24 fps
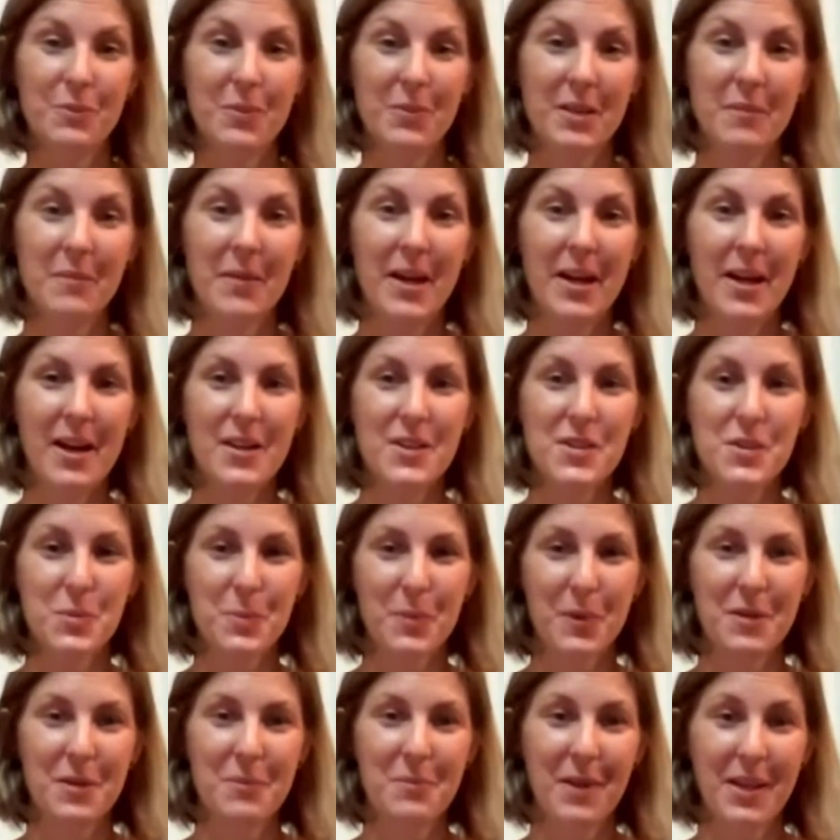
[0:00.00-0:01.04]
me and my
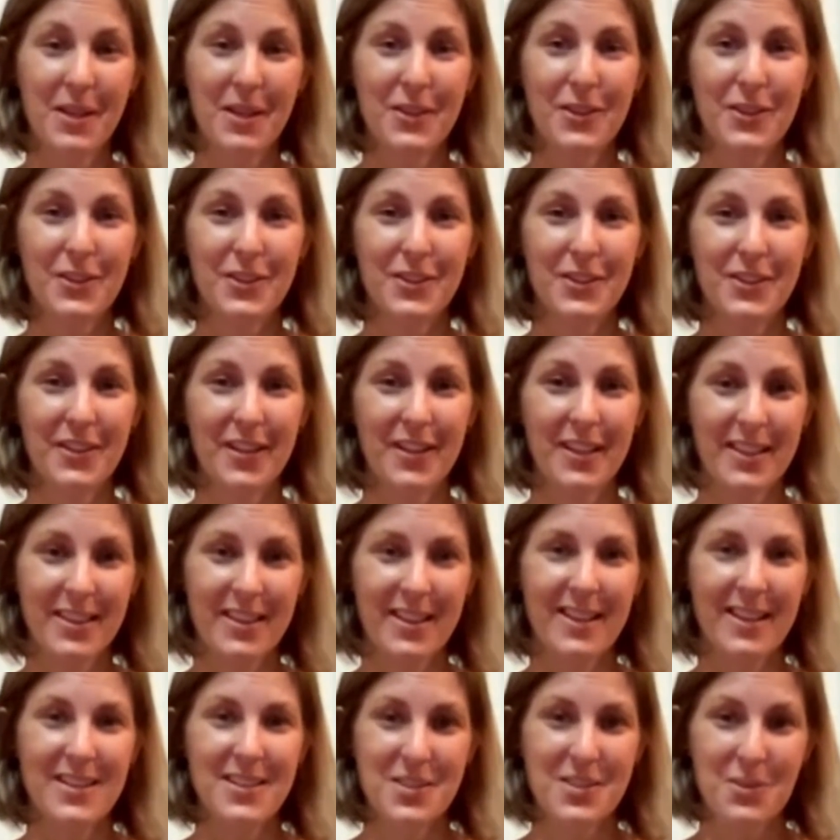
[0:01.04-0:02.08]
husband, my daughter, I
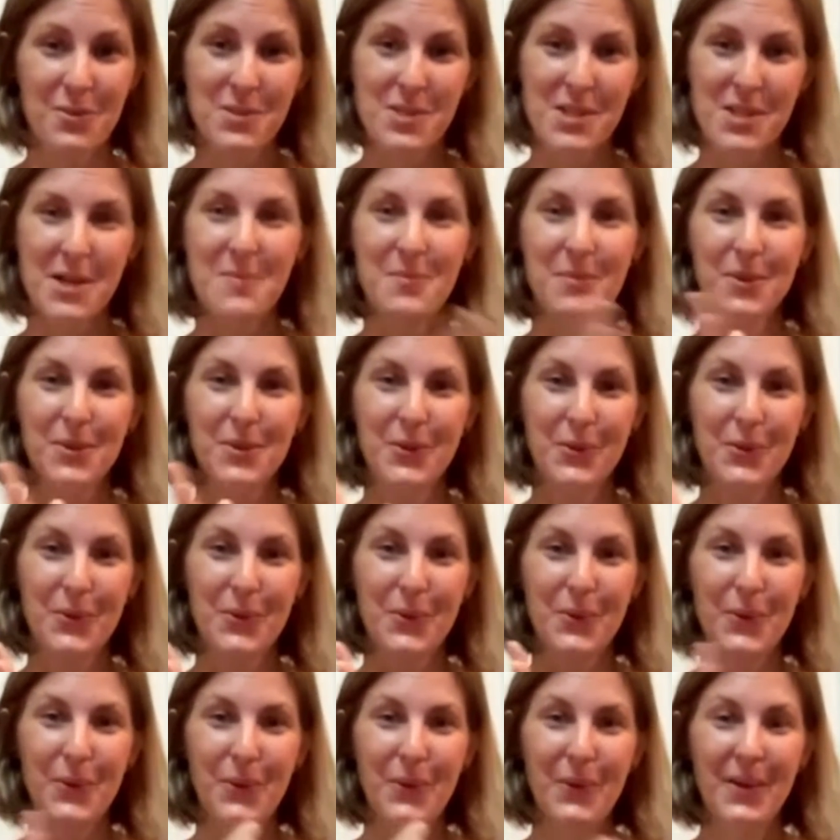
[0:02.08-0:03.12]
think she was able
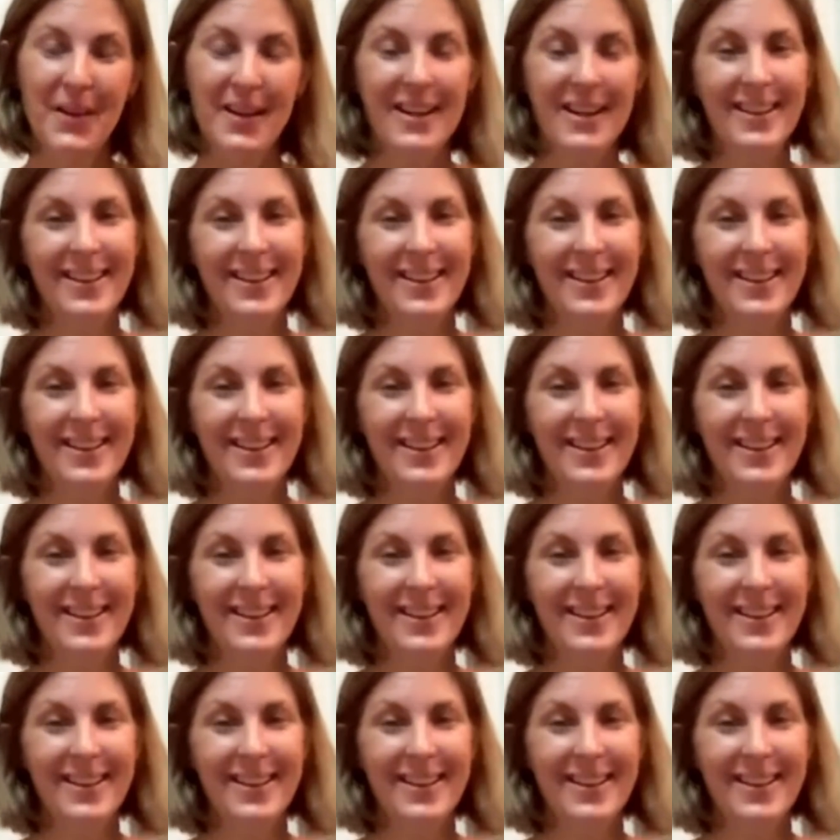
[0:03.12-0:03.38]
to,